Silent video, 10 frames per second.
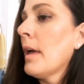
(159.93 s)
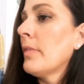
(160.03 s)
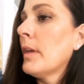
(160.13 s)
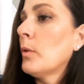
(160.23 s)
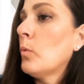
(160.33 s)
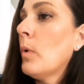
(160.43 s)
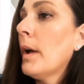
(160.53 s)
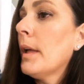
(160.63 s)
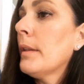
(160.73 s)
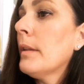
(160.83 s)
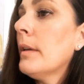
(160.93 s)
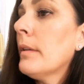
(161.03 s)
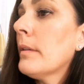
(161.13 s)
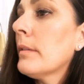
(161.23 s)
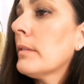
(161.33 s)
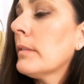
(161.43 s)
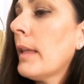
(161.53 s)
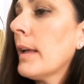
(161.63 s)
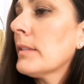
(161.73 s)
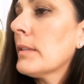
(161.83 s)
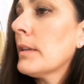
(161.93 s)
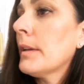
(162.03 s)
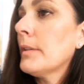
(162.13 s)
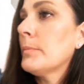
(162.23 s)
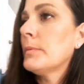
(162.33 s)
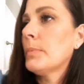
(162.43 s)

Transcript: And then one last thing I